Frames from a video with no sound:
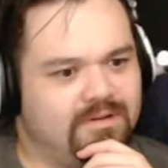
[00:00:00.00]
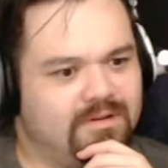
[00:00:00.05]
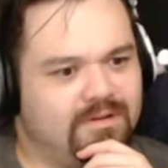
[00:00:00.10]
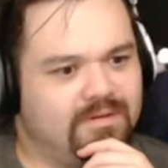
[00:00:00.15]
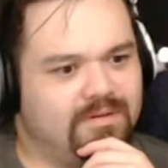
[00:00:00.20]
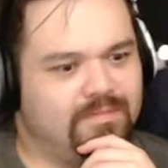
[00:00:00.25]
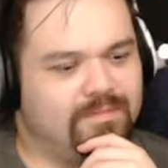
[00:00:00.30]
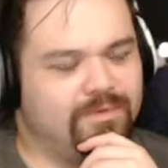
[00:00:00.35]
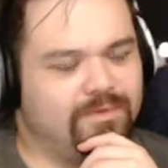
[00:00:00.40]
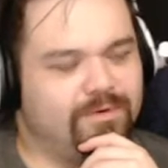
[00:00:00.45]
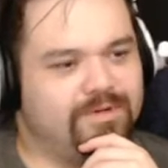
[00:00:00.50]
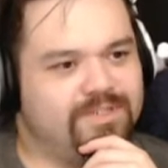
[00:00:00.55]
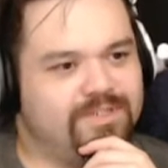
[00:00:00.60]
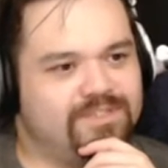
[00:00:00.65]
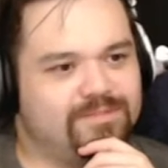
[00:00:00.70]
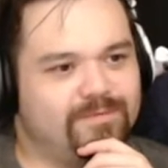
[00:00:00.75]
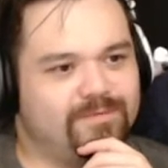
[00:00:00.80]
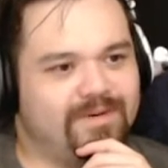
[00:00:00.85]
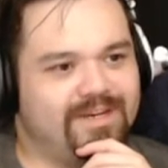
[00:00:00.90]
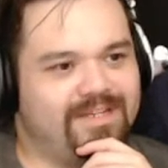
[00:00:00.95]
nor his
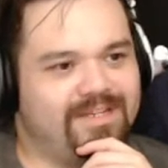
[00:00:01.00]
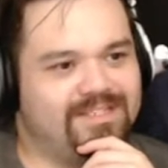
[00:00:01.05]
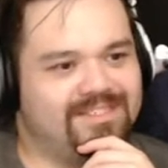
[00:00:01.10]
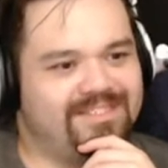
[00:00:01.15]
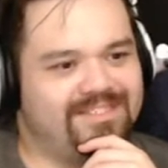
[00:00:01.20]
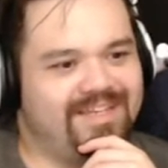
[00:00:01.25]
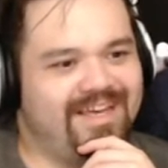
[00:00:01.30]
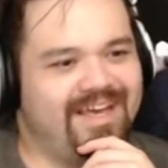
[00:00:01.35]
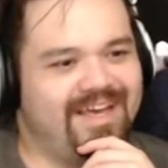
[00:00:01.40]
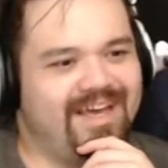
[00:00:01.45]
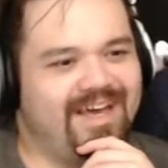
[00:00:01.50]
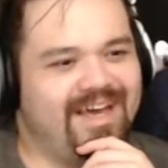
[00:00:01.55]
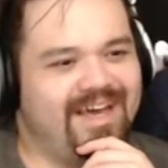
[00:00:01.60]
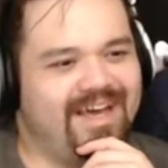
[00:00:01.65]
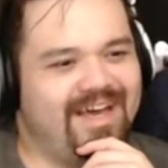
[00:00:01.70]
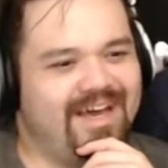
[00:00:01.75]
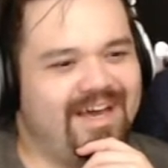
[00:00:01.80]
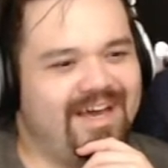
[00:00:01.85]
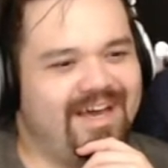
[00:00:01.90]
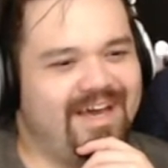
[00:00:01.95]
ways.
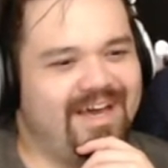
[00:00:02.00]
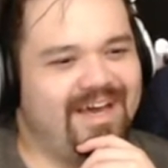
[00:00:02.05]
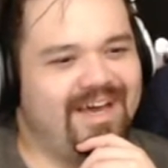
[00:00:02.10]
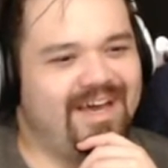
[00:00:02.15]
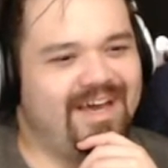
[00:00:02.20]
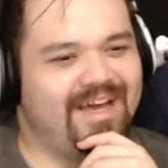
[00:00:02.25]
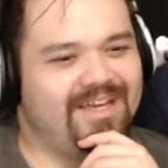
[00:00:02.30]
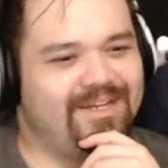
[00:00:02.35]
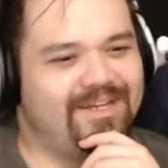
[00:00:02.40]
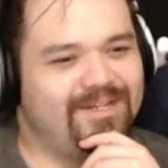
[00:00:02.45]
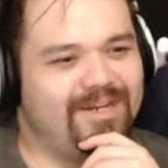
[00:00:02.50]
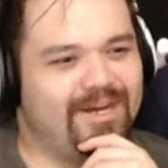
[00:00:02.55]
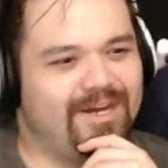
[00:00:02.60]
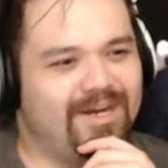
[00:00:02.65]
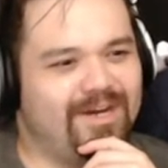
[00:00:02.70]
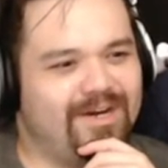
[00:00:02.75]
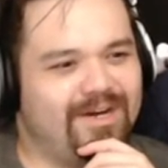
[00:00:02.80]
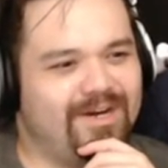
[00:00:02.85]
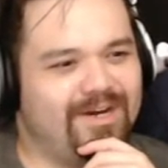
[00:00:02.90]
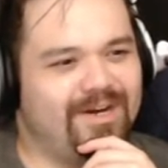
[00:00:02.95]
Yeah, you
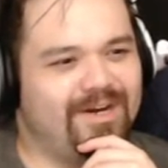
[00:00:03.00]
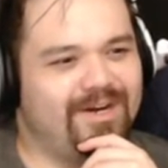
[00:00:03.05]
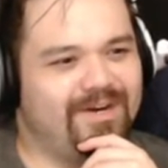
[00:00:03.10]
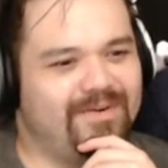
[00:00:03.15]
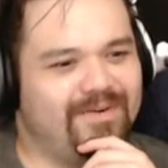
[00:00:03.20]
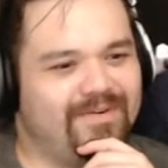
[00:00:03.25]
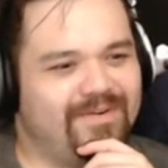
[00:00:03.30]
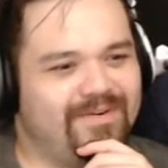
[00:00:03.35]
know.